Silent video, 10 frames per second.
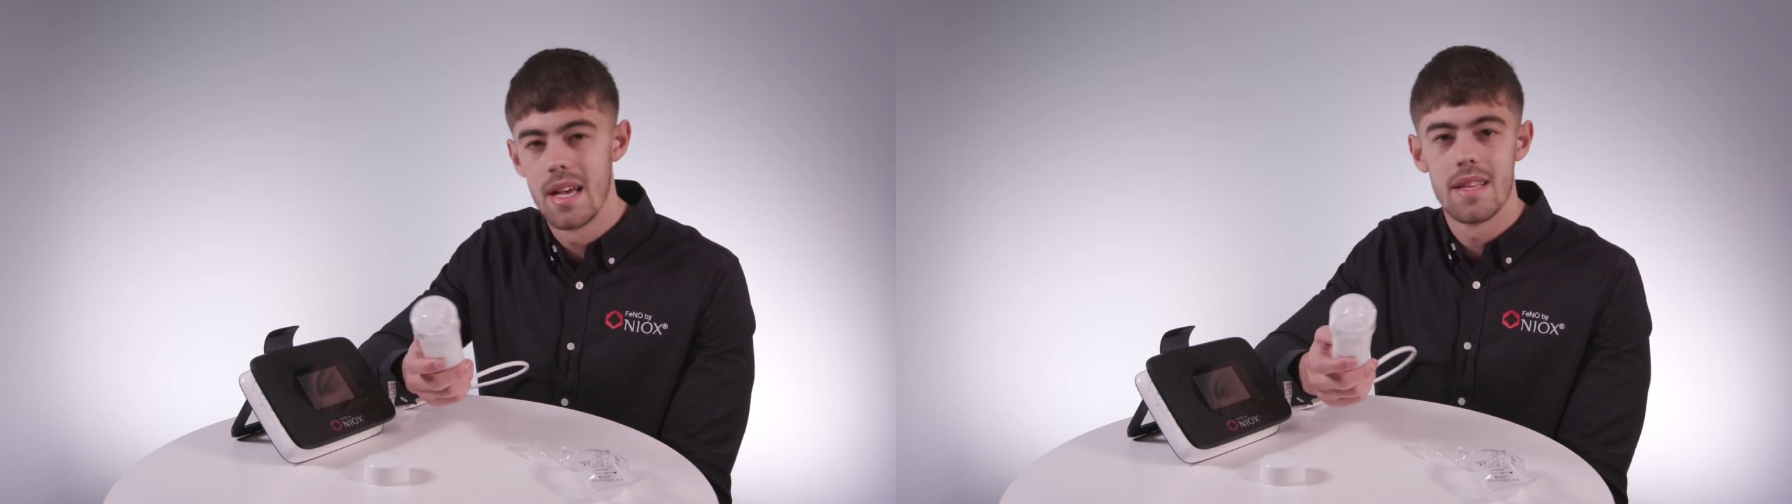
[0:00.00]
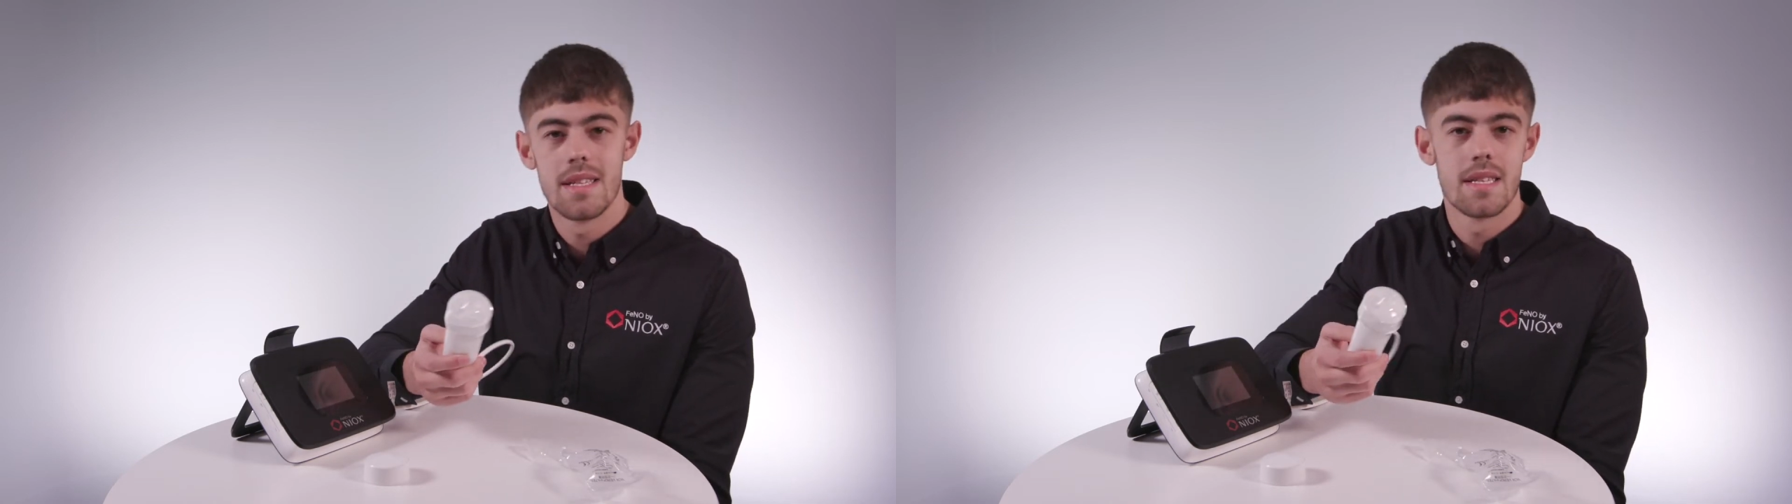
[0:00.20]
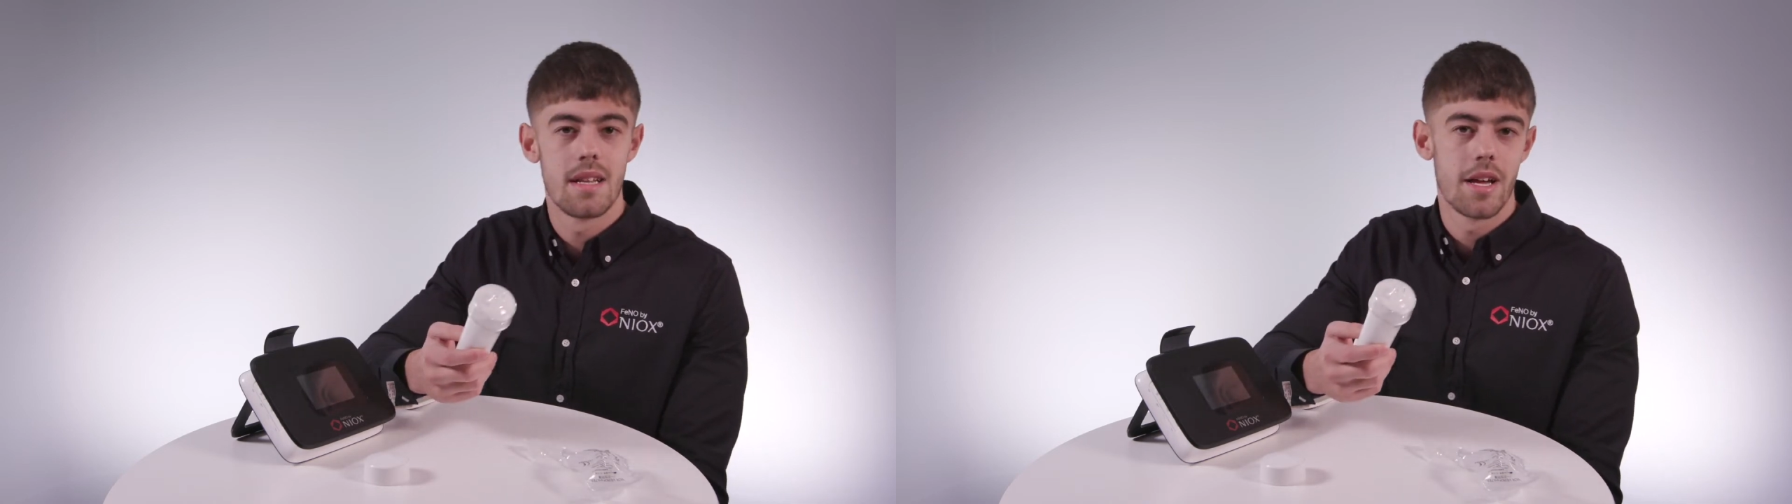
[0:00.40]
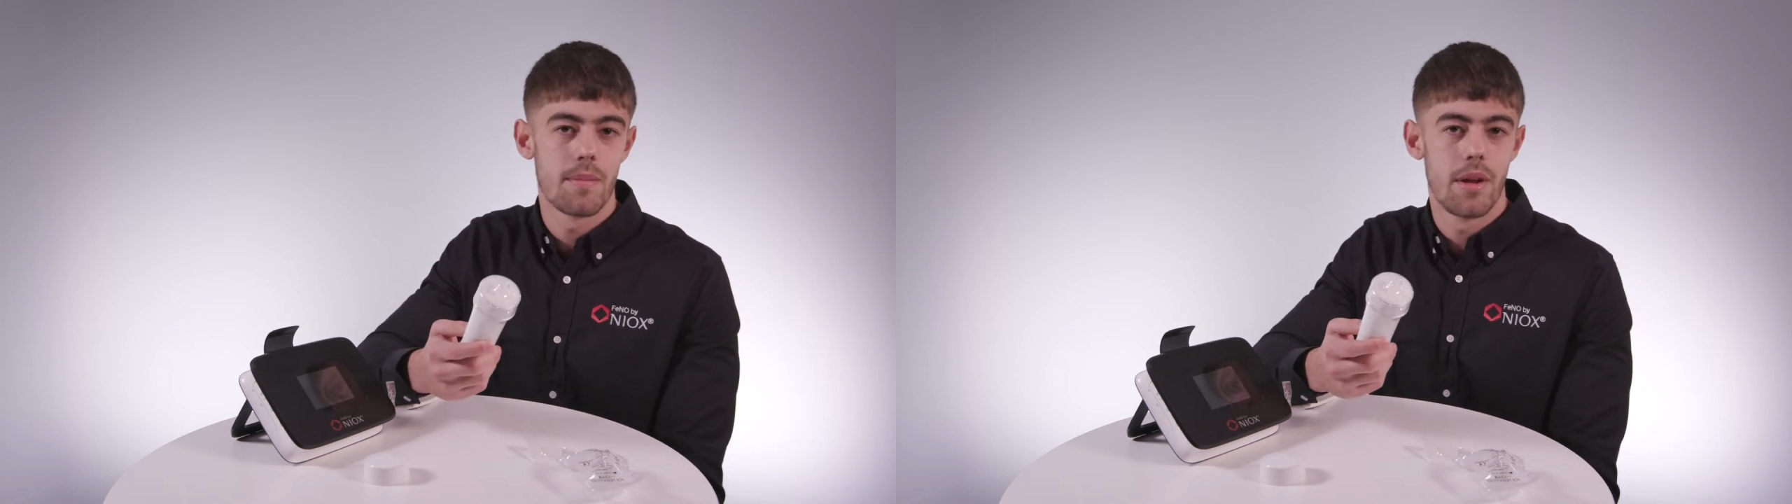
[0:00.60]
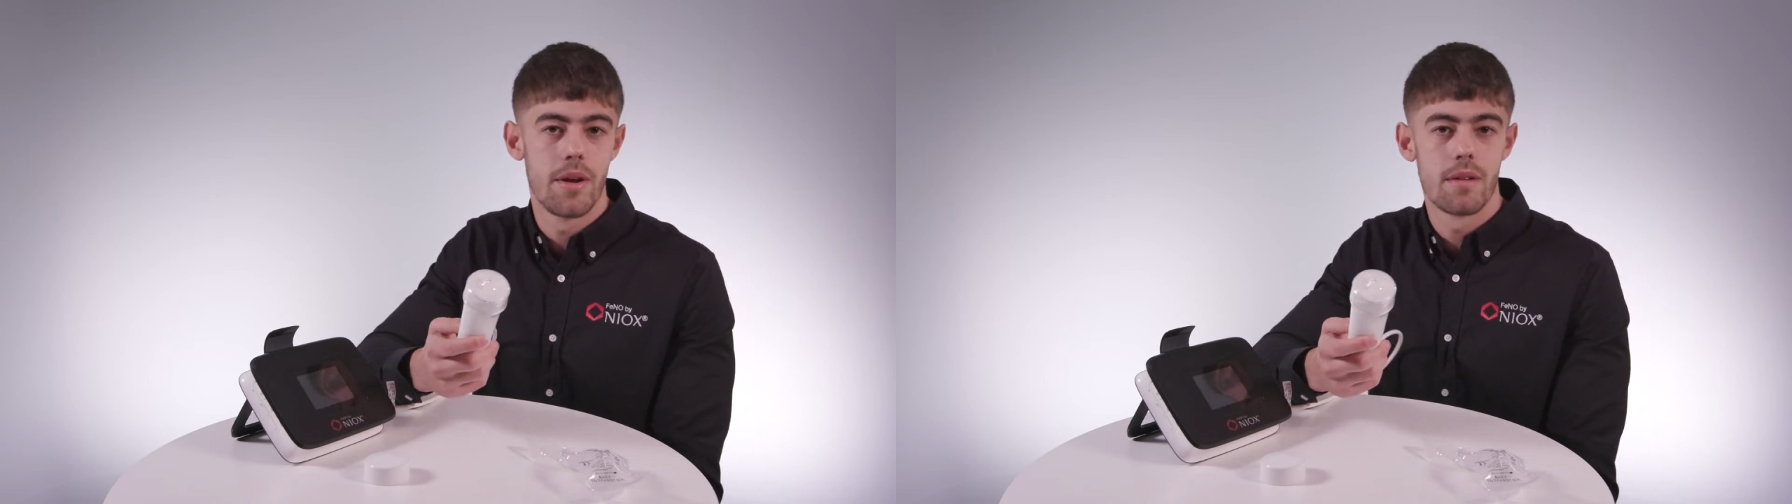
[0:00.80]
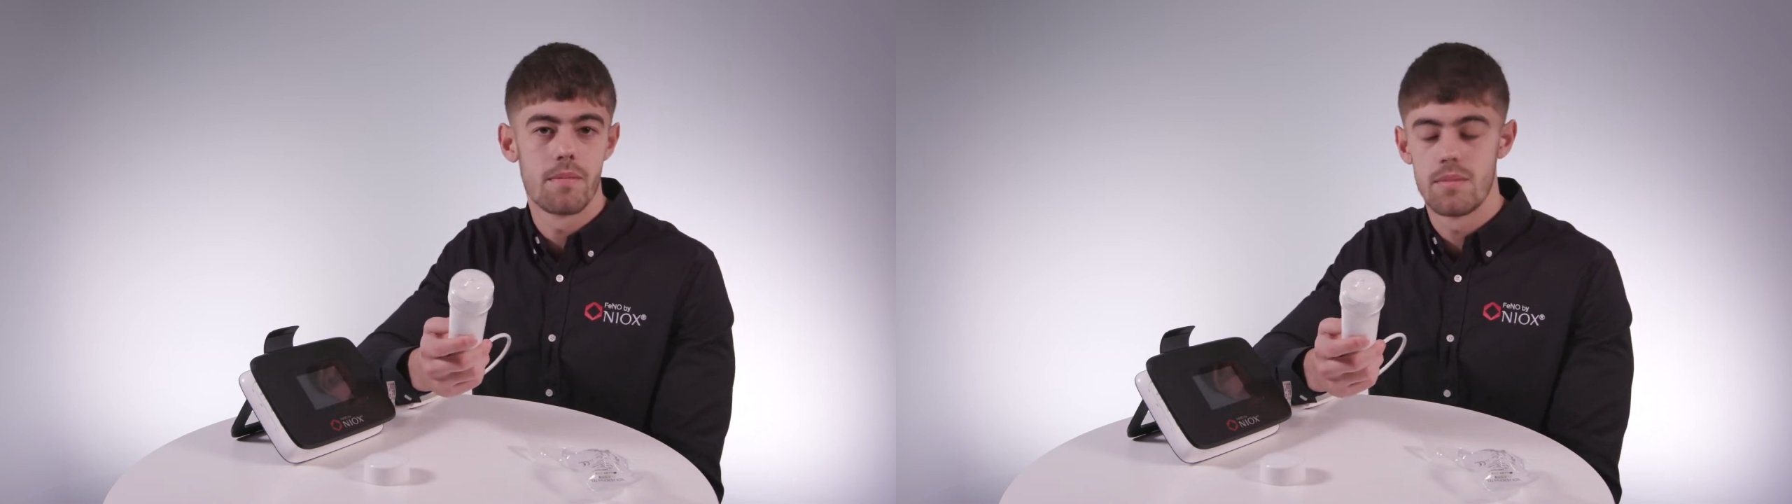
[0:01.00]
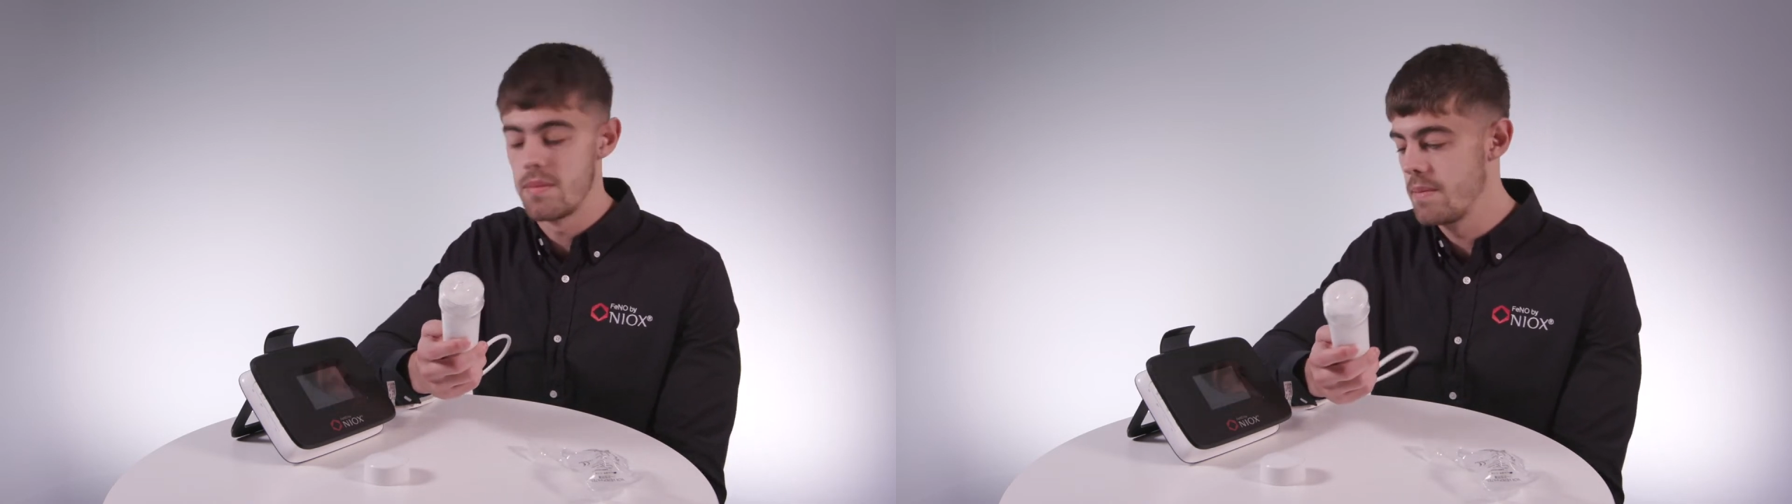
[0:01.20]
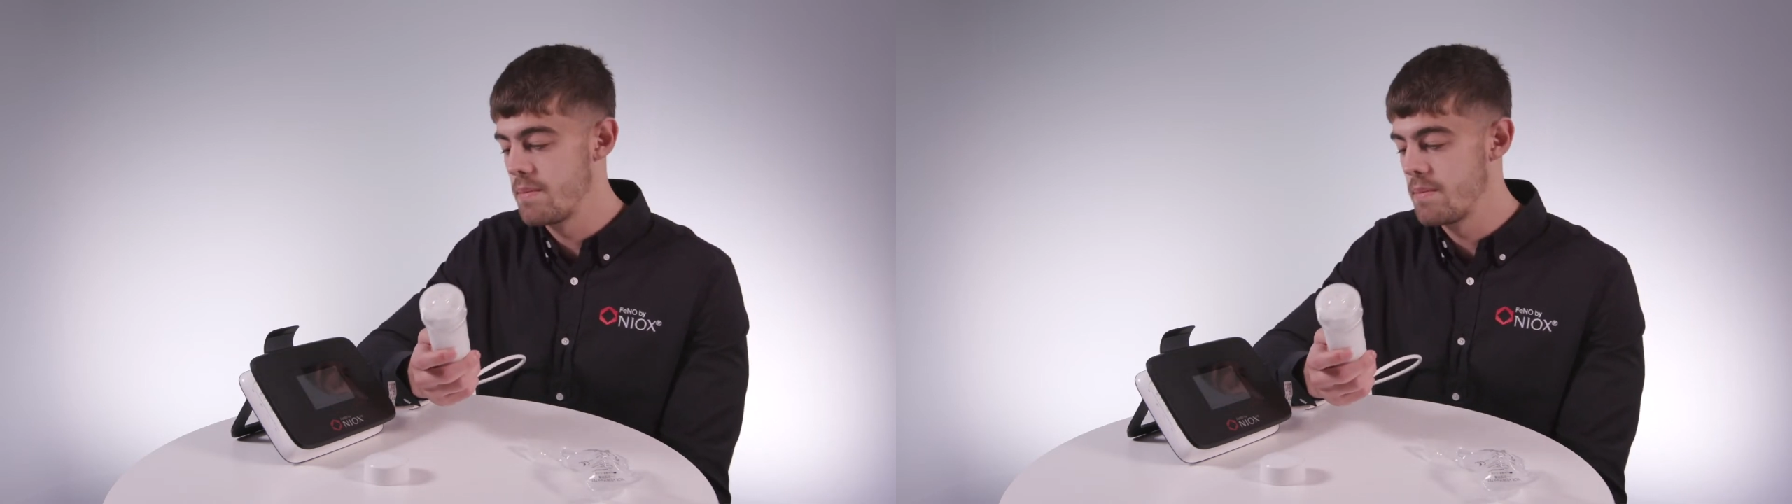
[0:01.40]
This is like blowing